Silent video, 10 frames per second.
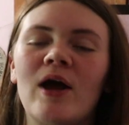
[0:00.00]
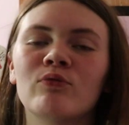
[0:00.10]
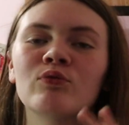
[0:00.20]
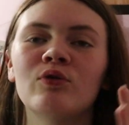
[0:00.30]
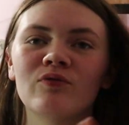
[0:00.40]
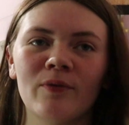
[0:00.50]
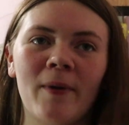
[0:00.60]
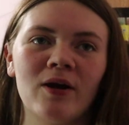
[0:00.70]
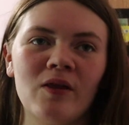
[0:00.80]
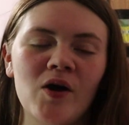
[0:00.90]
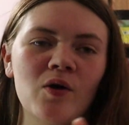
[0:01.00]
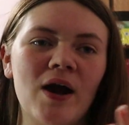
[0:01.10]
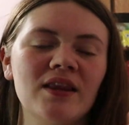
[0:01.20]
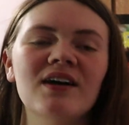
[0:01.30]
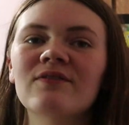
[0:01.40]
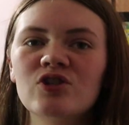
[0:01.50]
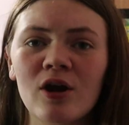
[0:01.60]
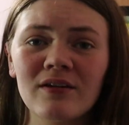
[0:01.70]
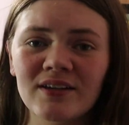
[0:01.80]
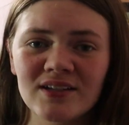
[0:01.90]
I root for Marlo. I love
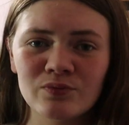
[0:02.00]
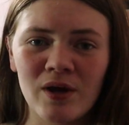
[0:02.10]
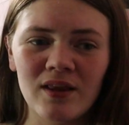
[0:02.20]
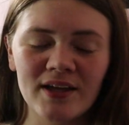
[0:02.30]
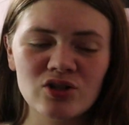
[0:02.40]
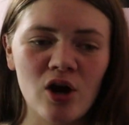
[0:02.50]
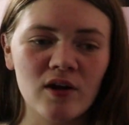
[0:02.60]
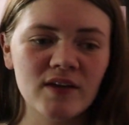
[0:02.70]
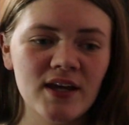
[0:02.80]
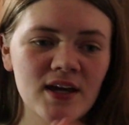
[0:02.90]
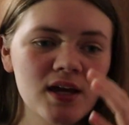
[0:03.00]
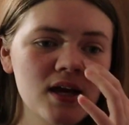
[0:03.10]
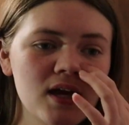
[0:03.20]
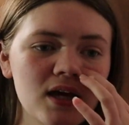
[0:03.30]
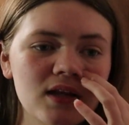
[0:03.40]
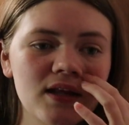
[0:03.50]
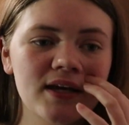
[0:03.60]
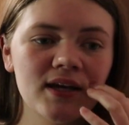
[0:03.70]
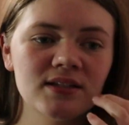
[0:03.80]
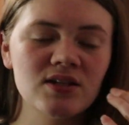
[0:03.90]
Charlie as well. Like, Charlie,
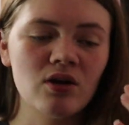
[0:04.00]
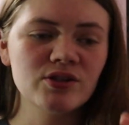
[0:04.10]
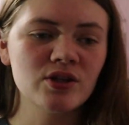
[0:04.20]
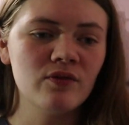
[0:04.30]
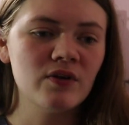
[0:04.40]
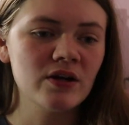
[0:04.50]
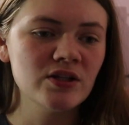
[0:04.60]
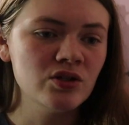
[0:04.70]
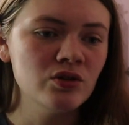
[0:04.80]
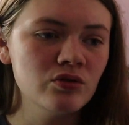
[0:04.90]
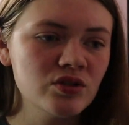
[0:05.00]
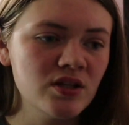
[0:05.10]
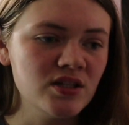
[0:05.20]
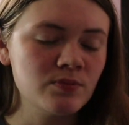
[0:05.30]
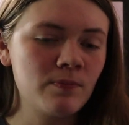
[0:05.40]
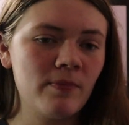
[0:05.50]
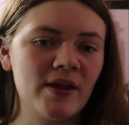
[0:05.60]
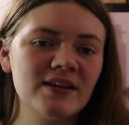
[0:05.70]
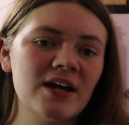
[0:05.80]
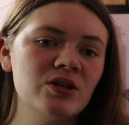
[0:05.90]
like, is also very new to these,
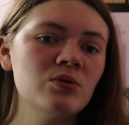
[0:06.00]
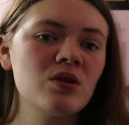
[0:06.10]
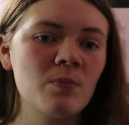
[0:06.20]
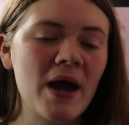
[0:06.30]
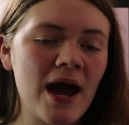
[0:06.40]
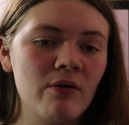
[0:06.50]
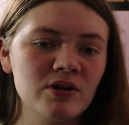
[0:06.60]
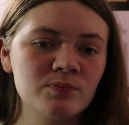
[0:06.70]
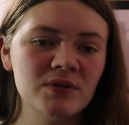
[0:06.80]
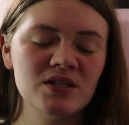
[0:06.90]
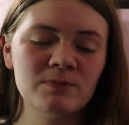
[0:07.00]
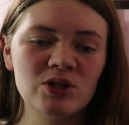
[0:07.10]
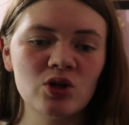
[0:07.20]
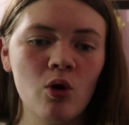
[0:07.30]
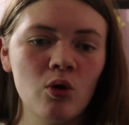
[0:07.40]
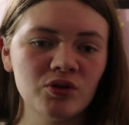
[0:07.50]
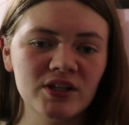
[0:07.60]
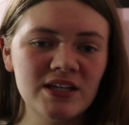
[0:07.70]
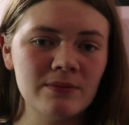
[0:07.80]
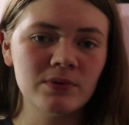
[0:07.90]
like, not new to the powers, but he's been told
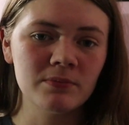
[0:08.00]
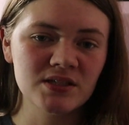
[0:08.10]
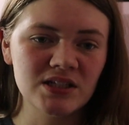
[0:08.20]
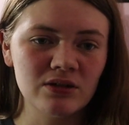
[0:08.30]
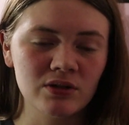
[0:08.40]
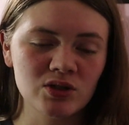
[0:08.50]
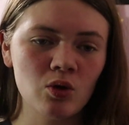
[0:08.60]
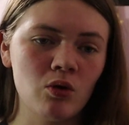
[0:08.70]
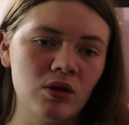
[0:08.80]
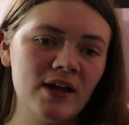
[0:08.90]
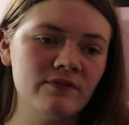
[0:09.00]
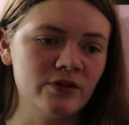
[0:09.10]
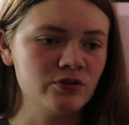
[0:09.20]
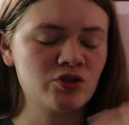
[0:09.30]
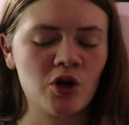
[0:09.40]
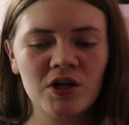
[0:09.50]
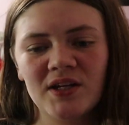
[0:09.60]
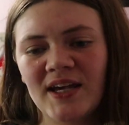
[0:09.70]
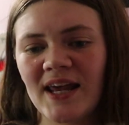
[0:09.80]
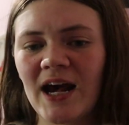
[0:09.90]
to keep them a secret his whole life, and they're starting
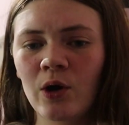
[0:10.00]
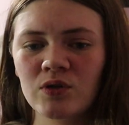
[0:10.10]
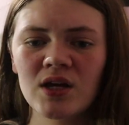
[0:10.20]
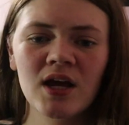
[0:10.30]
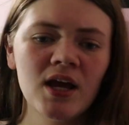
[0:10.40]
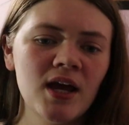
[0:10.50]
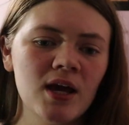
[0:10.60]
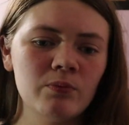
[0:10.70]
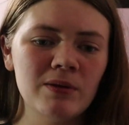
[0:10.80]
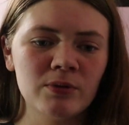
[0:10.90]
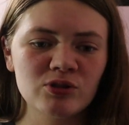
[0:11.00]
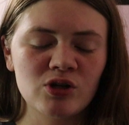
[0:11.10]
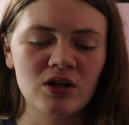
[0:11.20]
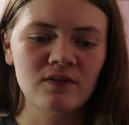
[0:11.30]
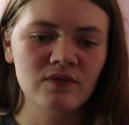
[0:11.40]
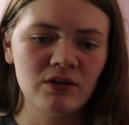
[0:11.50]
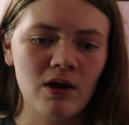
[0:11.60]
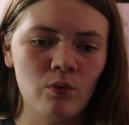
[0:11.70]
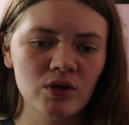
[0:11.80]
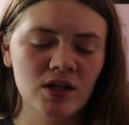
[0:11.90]
to get out, and people are starting to
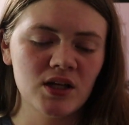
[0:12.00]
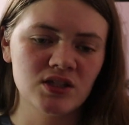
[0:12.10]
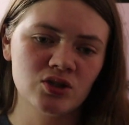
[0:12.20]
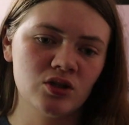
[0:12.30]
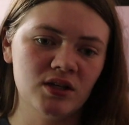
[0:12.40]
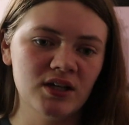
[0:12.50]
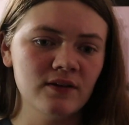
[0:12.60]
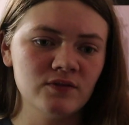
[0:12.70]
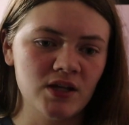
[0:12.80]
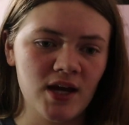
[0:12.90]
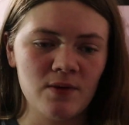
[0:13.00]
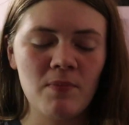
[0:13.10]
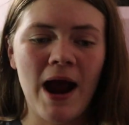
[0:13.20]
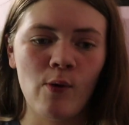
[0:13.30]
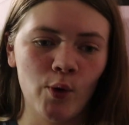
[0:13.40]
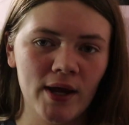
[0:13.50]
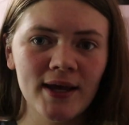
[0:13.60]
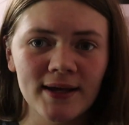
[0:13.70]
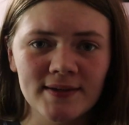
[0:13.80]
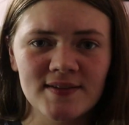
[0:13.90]
figure out what his gift and power
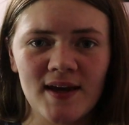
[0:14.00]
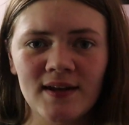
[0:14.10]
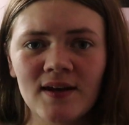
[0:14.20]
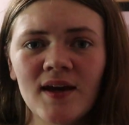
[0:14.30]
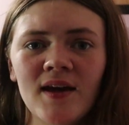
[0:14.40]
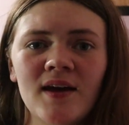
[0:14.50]
is, and